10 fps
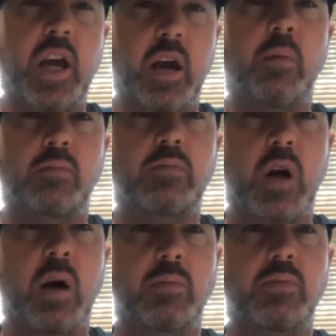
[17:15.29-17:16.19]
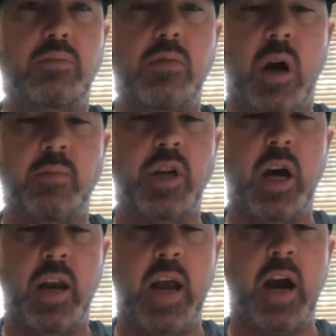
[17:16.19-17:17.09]
I'm
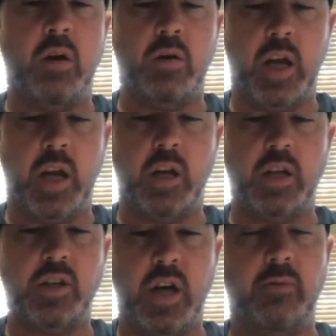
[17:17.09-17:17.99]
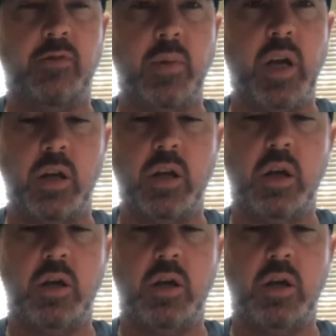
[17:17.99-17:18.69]
done now and it's time for me